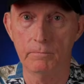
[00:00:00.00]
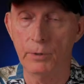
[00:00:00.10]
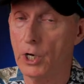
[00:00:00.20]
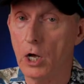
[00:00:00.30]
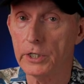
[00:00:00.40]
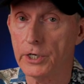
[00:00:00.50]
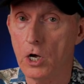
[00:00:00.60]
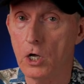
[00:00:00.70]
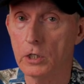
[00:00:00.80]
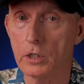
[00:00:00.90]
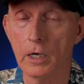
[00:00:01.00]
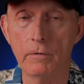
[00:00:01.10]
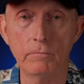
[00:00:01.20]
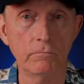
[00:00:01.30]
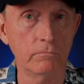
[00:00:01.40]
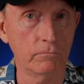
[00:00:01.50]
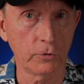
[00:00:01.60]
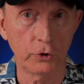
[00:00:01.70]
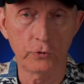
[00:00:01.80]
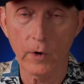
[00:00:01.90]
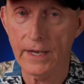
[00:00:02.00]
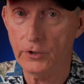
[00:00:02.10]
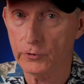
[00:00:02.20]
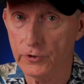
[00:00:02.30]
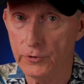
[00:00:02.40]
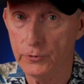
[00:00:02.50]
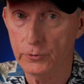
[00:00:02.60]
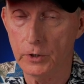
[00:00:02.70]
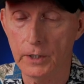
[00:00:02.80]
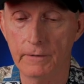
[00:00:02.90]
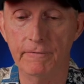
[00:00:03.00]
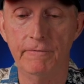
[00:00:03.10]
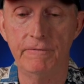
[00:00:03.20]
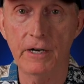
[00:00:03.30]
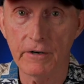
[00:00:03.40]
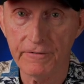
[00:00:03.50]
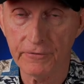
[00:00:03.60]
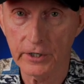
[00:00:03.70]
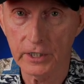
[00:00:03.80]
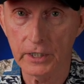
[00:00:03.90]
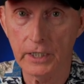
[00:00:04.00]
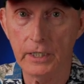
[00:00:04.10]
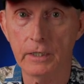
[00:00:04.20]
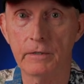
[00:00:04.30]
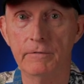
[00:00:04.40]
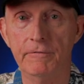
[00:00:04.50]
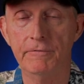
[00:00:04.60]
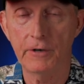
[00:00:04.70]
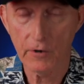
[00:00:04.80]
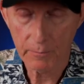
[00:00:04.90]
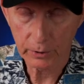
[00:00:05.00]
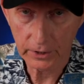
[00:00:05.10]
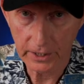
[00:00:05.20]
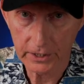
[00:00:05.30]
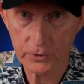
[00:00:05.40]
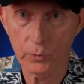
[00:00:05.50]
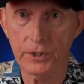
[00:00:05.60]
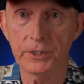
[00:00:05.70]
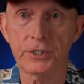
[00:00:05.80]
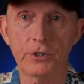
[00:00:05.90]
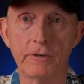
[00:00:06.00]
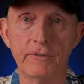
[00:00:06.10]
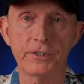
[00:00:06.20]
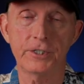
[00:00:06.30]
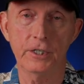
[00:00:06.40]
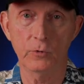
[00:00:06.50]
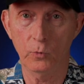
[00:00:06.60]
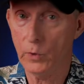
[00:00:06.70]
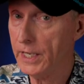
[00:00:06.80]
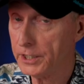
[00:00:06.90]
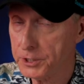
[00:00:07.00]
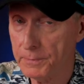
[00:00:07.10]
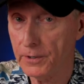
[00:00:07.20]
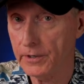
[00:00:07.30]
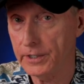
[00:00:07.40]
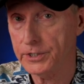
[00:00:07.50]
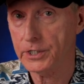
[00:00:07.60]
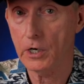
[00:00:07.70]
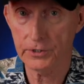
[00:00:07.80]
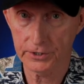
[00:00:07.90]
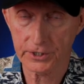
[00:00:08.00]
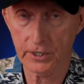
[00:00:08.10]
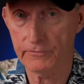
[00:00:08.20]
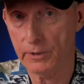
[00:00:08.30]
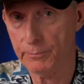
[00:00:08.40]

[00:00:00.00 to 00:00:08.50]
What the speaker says: But all in all, great crew, very friendly, very pleased with the service that we experienced on Discovery